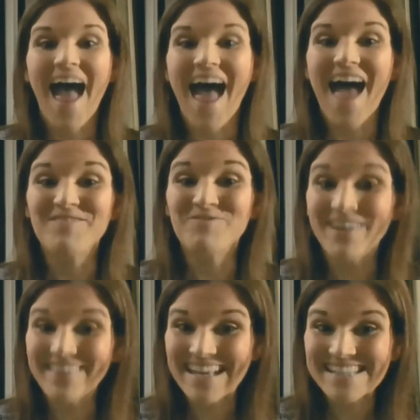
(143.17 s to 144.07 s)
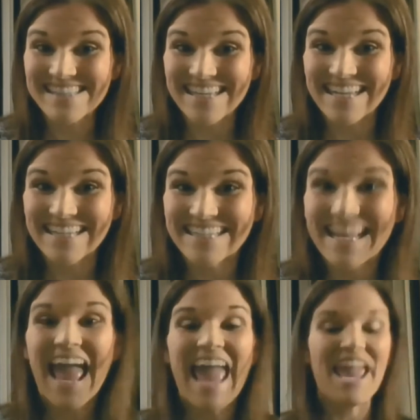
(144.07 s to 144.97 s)
and one last thing.
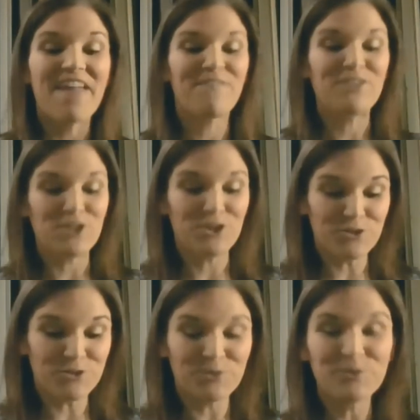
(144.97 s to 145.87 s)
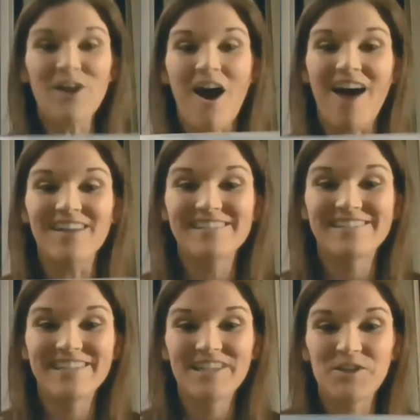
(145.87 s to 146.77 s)
If you
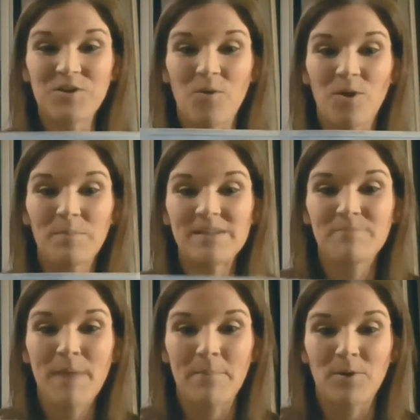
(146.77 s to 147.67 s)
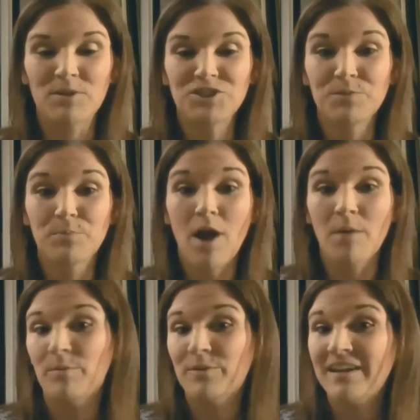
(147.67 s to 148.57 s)
lost your piece of paper, which you
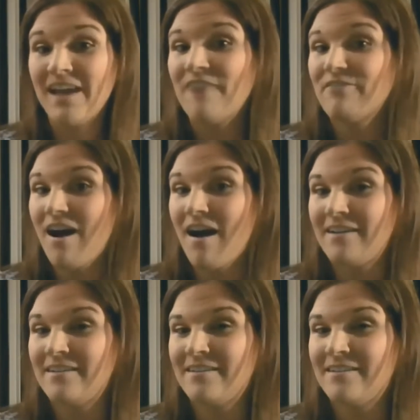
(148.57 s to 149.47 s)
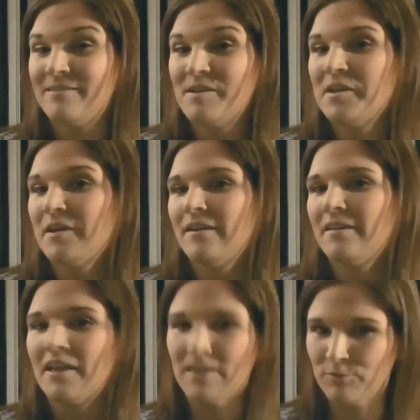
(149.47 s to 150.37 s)
probably have gotten
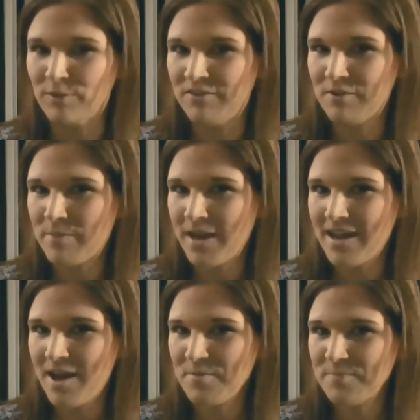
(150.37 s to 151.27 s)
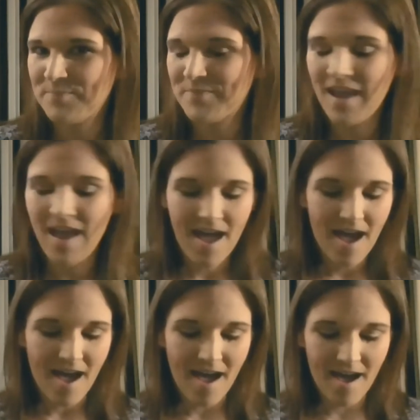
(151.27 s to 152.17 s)
like 3 of them by now,
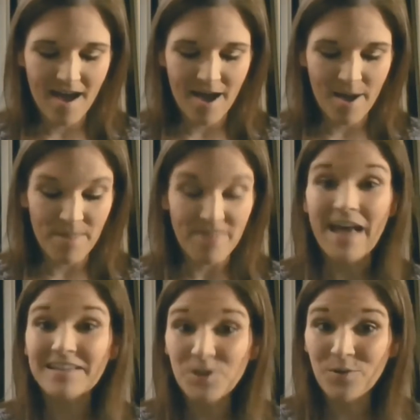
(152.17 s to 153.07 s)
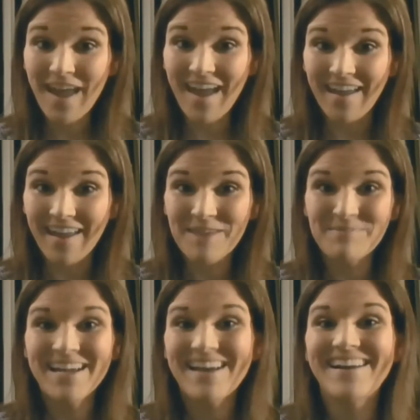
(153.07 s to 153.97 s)
that's okay,
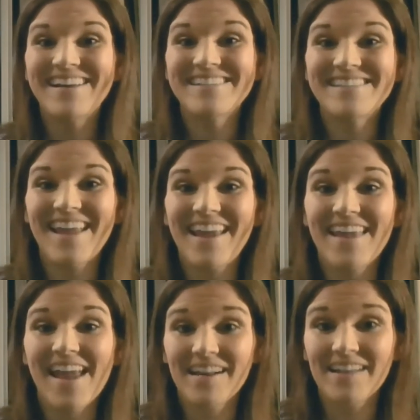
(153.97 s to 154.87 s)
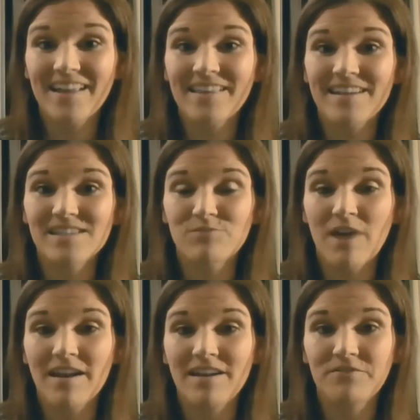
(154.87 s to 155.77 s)
because a candidate that is
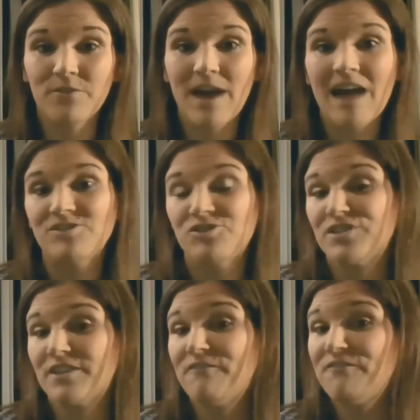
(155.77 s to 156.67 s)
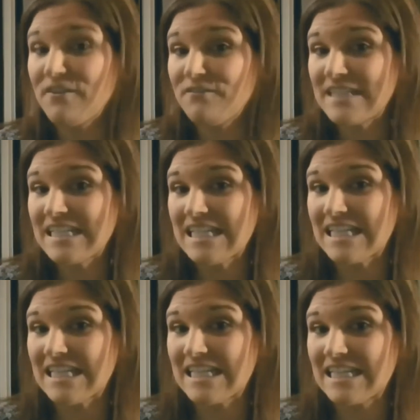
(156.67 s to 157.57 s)
running for House District
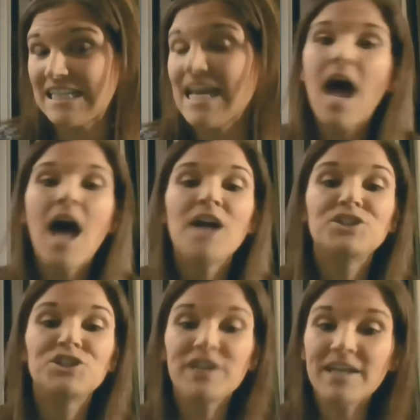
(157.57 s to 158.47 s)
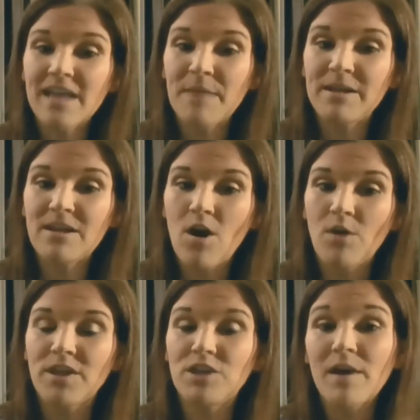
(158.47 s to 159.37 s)
15, she let me
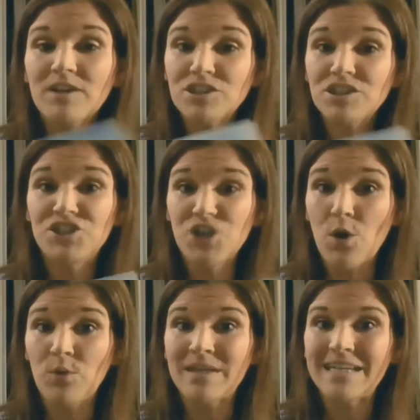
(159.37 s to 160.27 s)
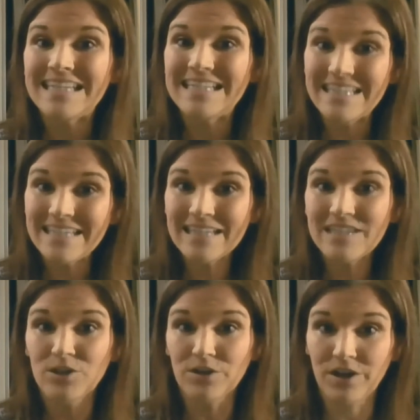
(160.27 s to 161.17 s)
know that you actually don't need
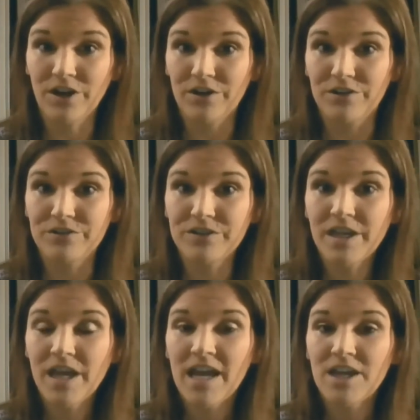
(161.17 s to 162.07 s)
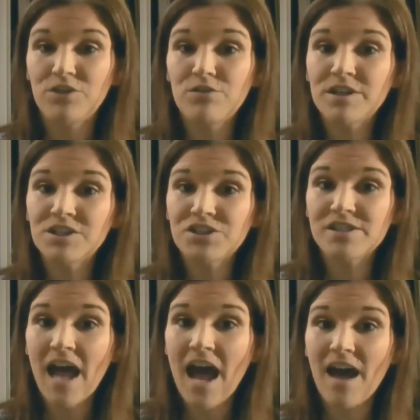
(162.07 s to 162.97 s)
your code. You can
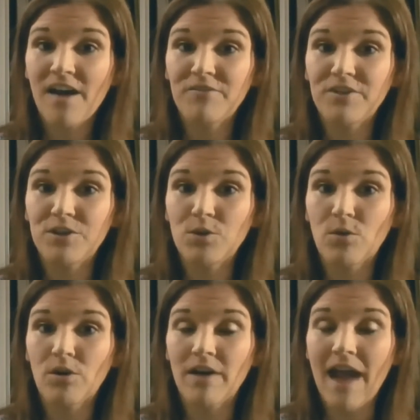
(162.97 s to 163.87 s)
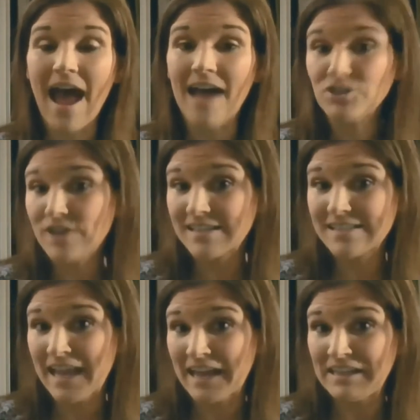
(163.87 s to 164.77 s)
just have your address
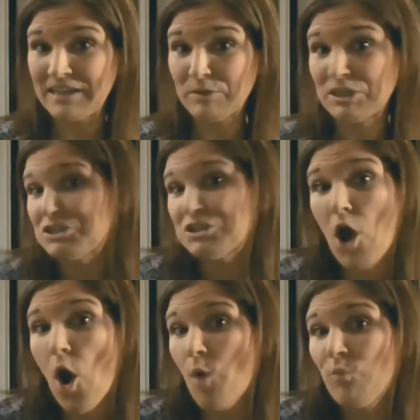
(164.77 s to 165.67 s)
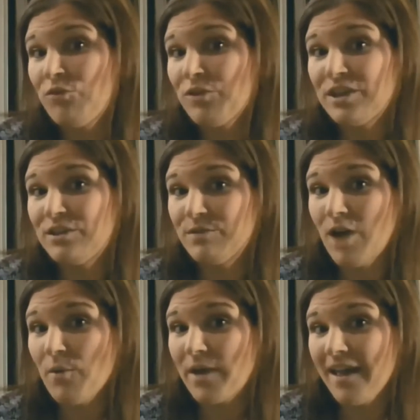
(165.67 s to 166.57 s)
handy, which hopefully you
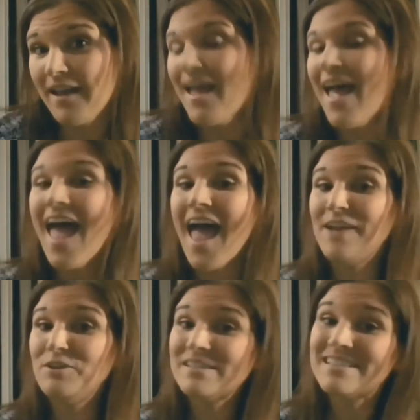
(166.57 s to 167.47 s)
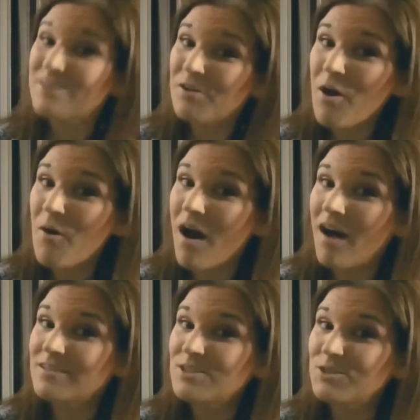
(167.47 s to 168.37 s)
know it, and you can still go
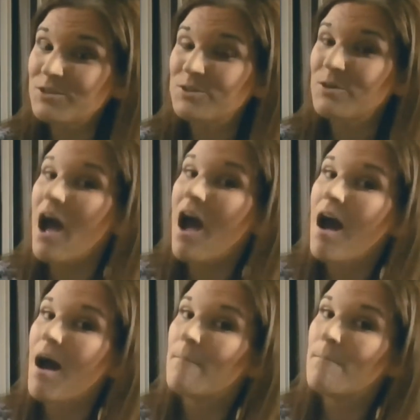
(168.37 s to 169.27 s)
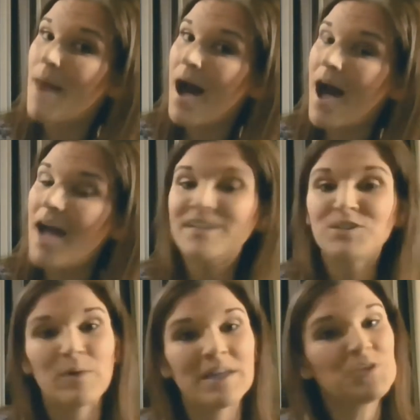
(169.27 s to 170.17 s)
on to
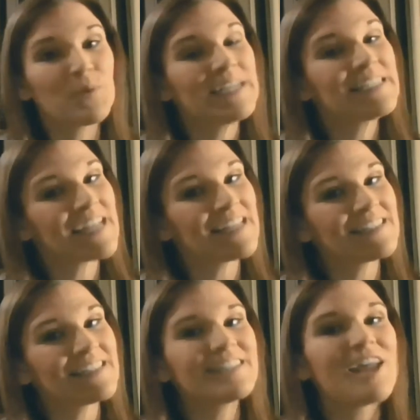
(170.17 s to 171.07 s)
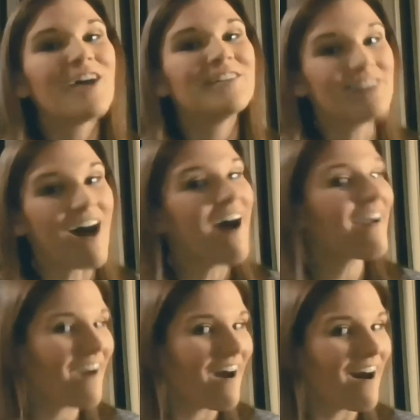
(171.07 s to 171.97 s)

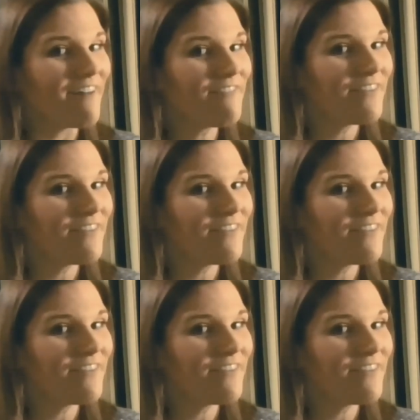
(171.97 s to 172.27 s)
my2020census.gov